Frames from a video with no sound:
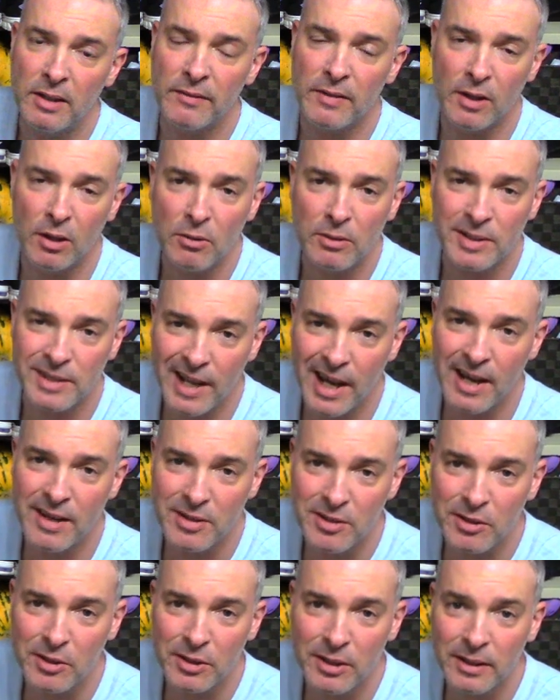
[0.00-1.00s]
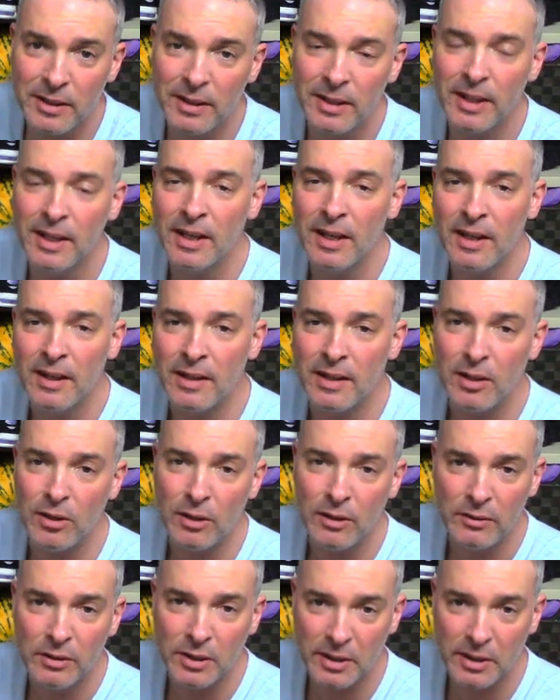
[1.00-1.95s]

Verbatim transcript: If they don't taste good, they don't have